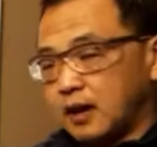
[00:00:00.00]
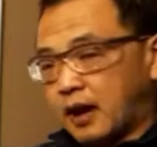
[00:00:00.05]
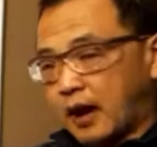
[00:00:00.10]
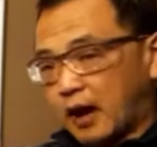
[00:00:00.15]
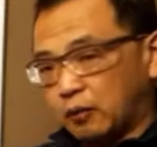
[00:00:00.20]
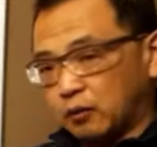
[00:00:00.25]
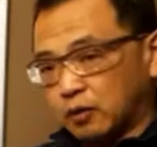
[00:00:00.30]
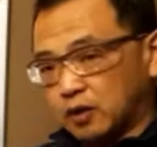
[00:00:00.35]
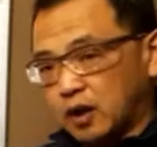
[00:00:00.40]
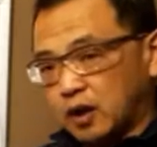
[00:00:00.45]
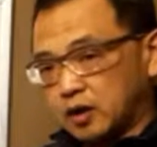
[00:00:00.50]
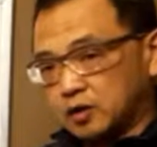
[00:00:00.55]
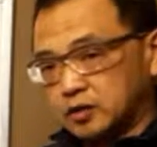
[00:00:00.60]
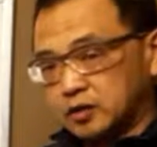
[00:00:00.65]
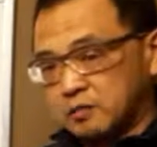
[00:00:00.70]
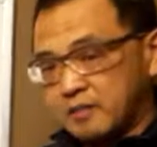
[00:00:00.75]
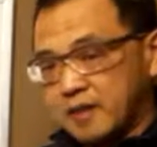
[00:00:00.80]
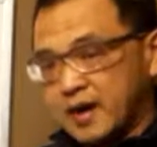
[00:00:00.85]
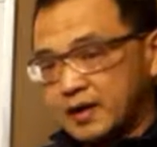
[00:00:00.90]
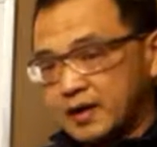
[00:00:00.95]
our
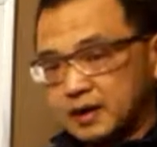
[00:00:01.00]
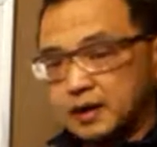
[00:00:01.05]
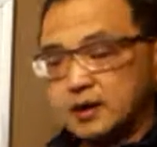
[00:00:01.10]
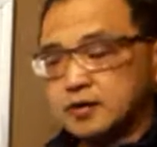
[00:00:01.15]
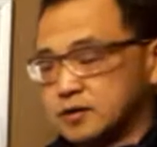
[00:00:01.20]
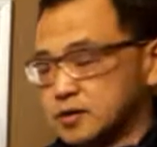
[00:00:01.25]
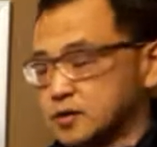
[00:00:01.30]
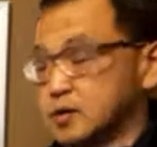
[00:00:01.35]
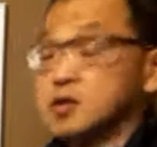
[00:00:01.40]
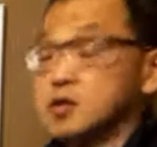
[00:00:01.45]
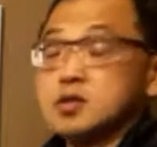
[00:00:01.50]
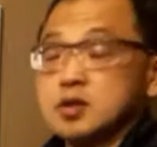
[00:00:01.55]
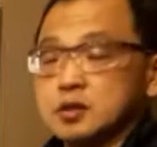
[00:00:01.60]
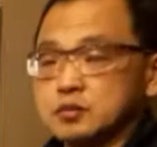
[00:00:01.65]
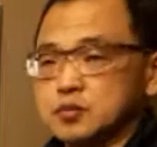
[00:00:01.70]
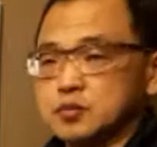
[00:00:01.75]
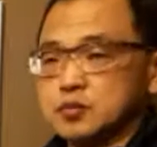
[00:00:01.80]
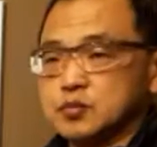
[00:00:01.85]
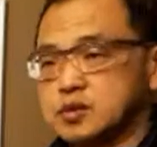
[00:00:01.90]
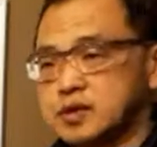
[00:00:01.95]
automatic
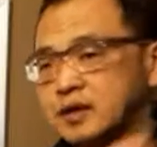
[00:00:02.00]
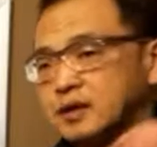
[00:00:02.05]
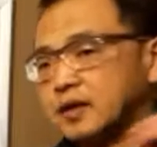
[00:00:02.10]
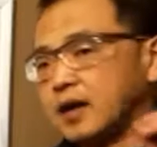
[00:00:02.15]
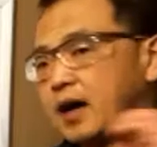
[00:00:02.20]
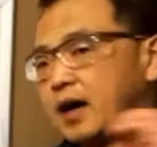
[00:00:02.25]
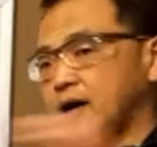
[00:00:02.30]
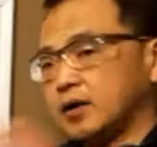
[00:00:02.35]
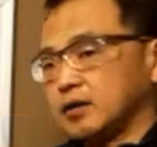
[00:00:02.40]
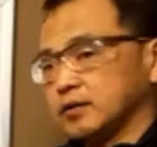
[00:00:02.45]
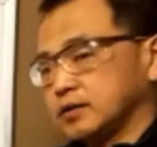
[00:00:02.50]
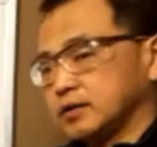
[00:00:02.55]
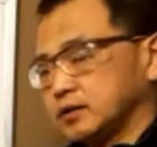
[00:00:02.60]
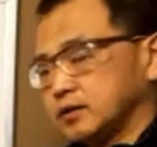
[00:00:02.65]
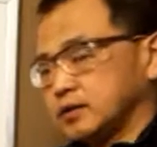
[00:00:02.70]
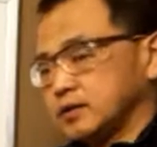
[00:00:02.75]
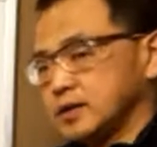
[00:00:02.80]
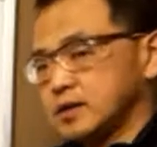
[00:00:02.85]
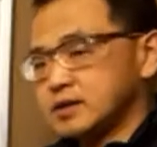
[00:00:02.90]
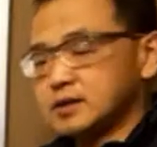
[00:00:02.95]
system send
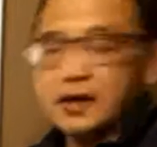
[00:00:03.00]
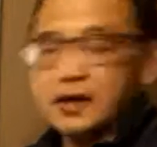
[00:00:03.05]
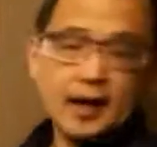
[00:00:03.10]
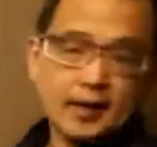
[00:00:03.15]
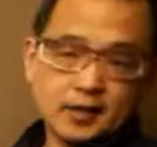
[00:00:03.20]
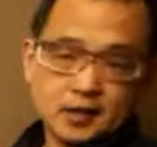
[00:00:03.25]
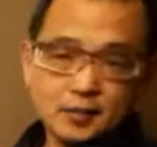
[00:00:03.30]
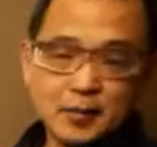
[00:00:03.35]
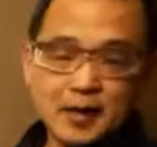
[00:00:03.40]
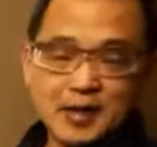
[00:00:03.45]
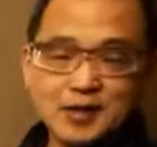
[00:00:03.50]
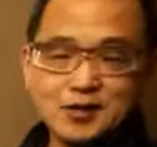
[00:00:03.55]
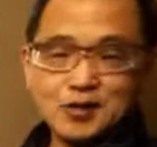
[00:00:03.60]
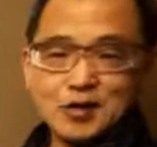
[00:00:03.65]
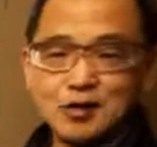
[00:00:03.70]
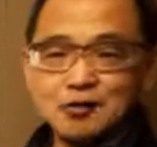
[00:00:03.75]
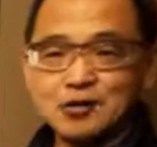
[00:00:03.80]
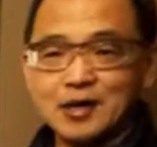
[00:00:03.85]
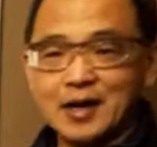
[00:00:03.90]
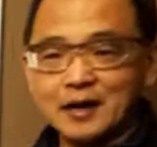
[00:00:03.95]
out this text
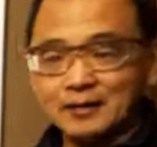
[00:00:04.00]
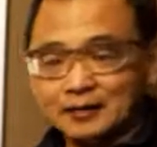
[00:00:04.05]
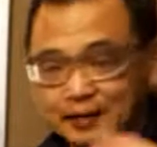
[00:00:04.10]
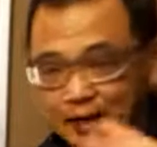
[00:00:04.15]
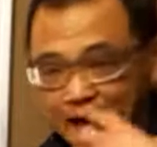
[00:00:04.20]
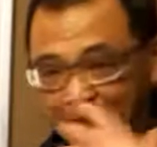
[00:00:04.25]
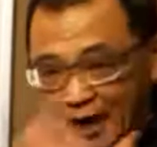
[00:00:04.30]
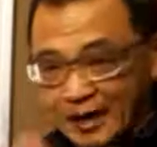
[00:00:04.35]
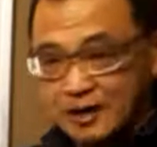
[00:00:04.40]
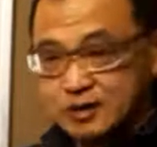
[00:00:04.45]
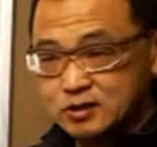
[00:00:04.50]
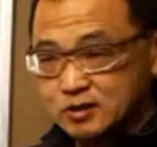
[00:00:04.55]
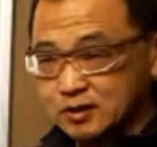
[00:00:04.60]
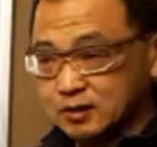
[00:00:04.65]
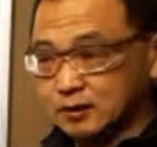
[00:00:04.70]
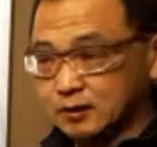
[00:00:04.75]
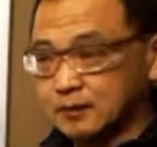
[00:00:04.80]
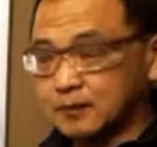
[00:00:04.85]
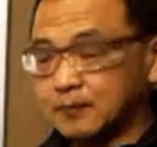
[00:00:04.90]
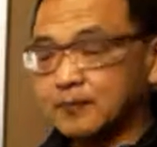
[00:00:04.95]
message and
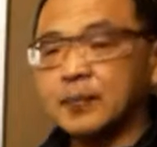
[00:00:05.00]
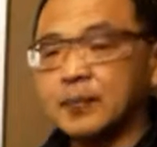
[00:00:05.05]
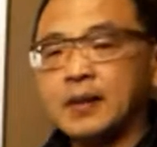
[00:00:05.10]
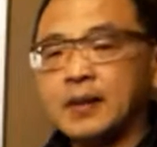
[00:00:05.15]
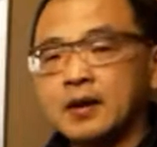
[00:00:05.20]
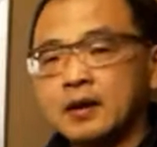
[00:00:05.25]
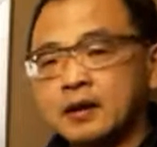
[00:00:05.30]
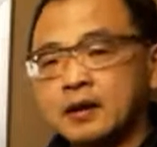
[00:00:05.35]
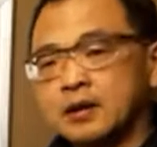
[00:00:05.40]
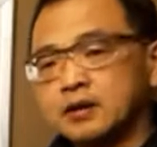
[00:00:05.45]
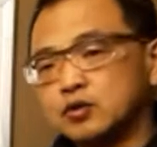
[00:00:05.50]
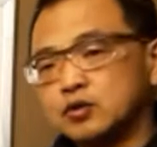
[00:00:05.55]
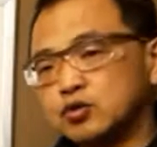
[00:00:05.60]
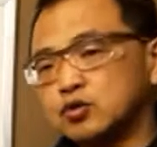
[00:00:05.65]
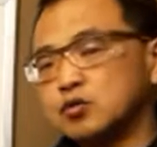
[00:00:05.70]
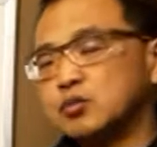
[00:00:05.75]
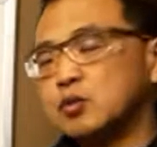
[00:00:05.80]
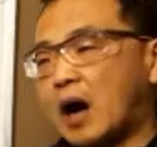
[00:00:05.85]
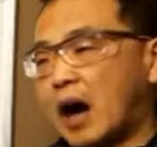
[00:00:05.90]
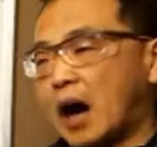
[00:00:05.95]
asking
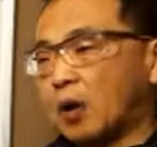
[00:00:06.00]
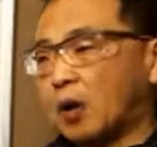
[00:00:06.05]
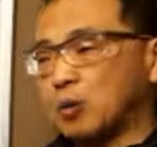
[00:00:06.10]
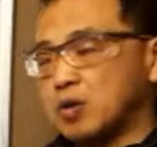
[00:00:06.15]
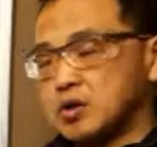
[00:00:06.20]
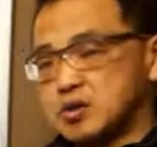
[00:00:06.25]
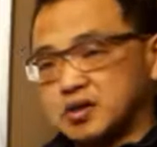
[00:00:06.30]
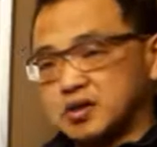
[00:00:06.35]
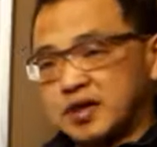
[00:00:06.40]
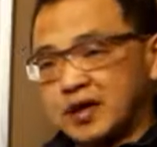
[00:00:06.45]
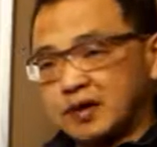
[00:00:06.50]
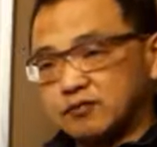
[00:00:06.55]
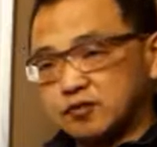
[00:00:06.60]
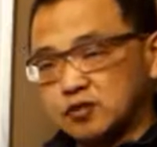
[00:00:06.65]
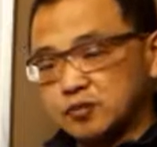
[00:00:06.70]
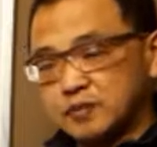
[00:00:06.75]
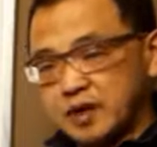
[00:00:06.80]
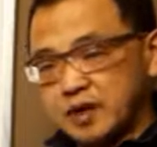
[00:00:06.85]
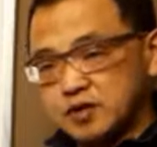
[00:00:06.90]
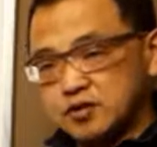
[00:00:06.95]
2 hours
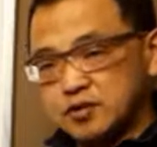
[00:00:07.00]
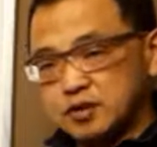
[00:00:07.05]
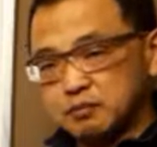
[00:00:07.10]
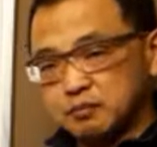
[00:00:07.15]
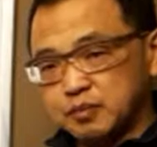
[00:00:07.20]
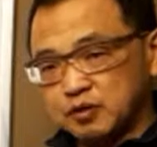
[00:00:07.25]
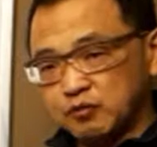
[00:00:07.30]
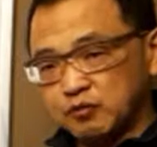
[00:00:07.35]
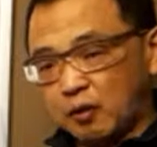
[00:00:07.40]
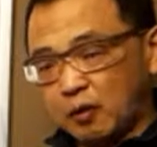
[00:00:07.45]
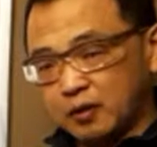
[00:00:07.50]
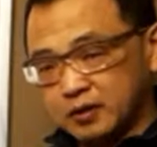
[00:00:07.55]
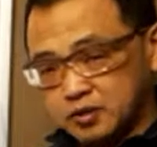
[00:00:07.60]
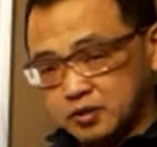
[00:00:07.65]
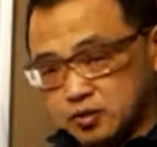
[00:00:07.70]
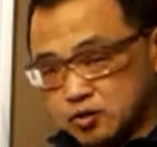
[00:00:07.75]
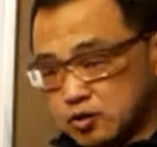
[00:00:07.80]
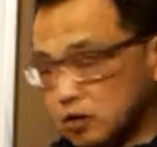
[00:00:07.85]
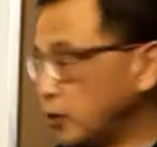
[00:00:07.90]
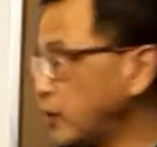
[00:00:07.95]
confirmation before
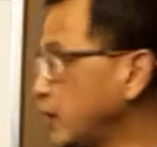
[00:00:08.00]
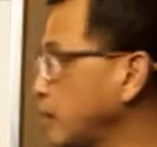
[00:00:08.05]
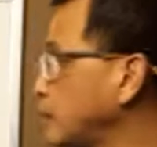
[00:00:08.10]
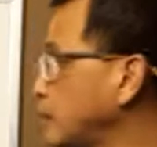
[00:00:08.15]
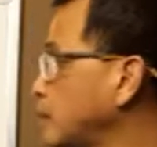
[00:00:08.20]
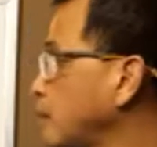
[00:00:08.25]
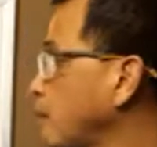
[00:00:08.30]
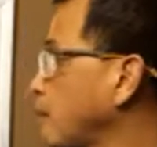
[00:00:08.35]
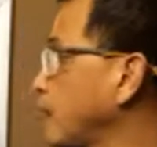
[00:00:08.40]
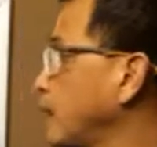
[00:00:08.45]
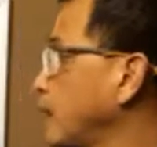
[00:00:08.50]
the showing,